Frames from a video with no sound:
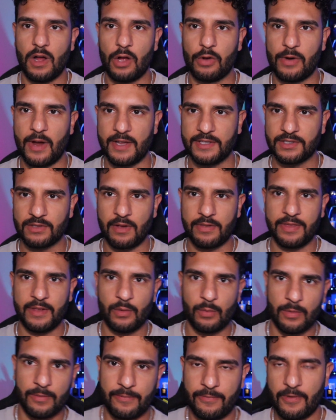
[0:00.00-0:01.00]
All right, so I
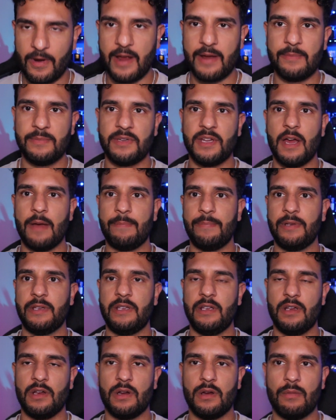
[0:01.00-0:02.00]
think we're framed up
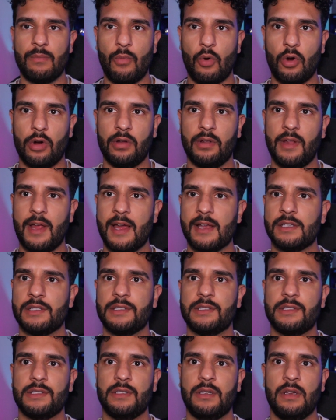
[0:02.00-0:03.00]
here more or
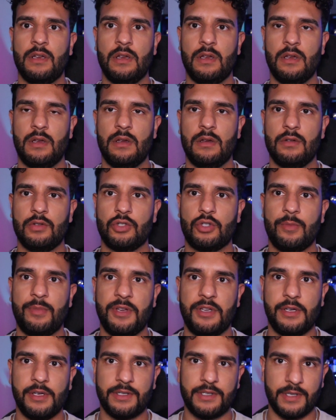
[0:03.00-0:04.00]
less. Should
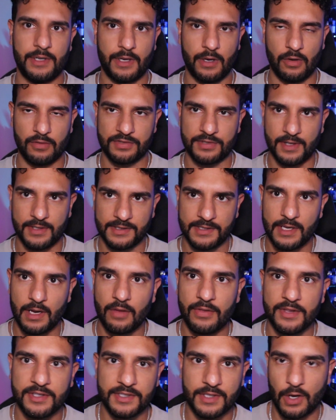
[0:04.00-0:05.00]
be good to go. So let's see
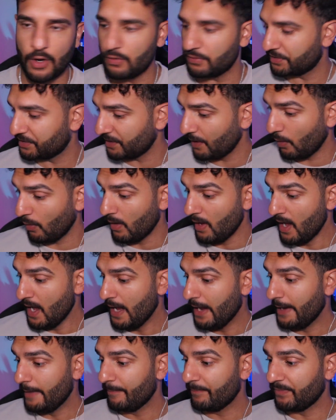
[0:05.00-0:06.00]
how this goes. So
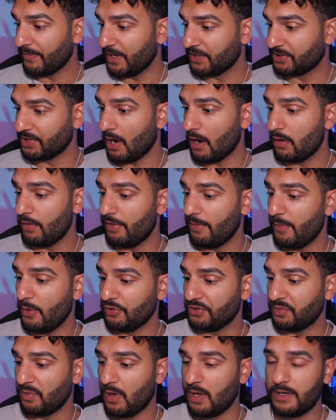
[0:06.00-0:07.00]
Azzaro, the
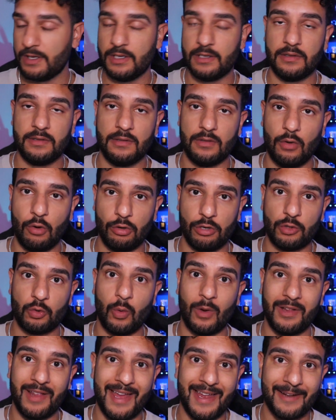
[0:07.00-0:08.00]
most wanted eau de
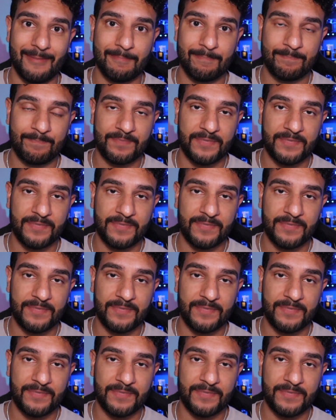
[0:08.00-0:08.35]
toilette,